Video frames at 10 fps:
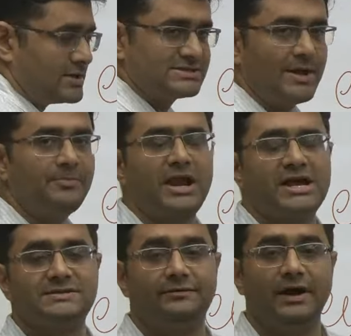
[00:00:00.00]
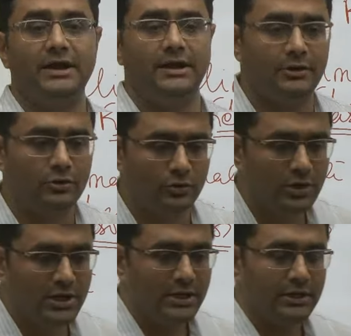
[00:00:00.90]
subclassify it into,
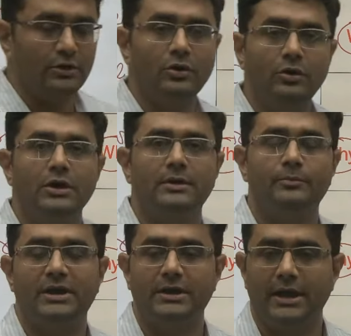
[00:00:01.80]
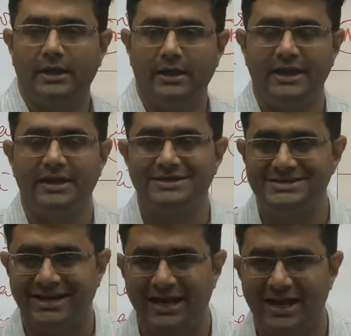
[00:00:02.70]
you know,
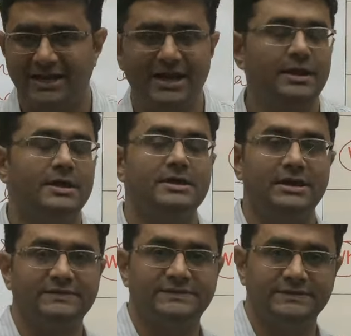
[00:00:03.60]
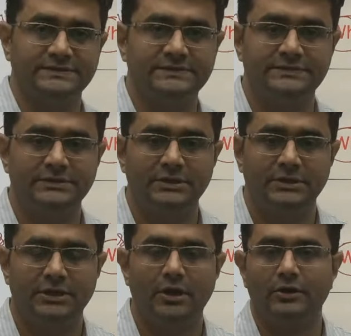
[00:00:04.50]
energy-related reasons.
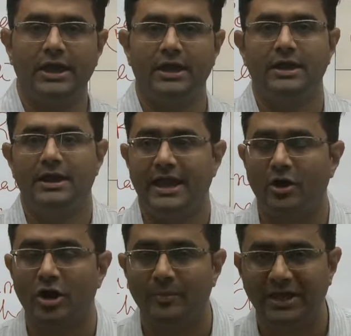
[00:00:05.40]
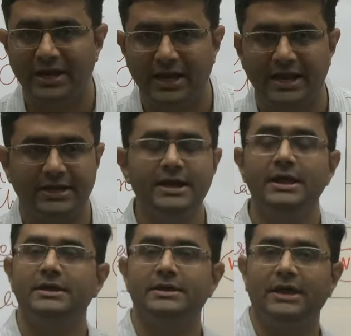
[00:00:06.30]
Okay, economy-related
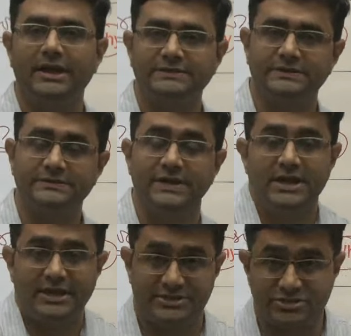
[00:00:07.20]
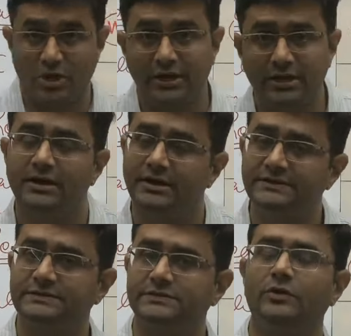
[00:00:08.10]
reasons. Historical
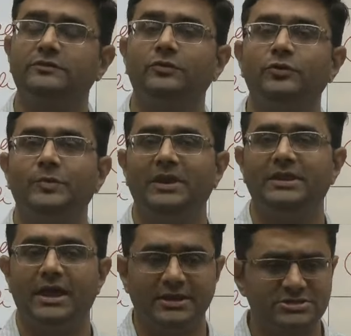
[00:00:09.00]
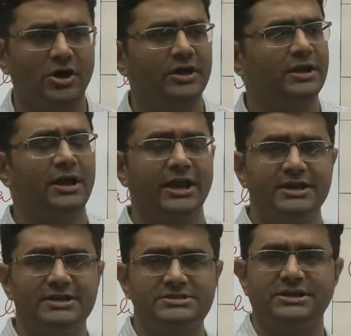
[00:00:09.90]
reasons also could be there. Historical,
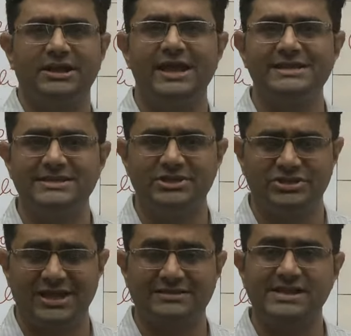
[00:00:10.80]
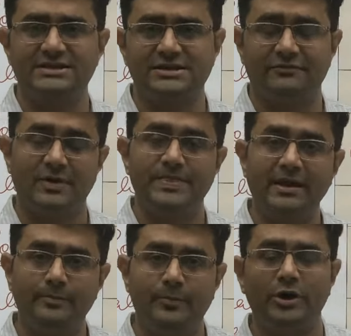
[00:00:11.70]
industrialization, etc. From that
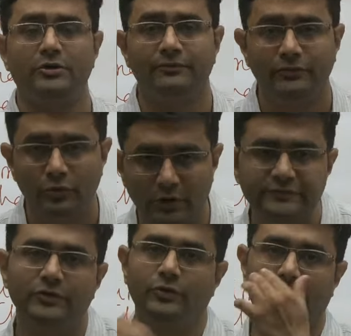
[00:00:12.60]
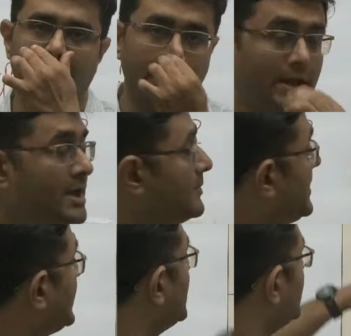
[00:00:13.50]
point of view also you can write.
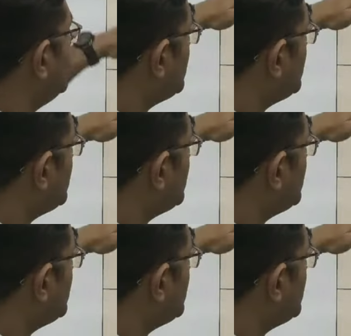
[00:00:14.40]
But you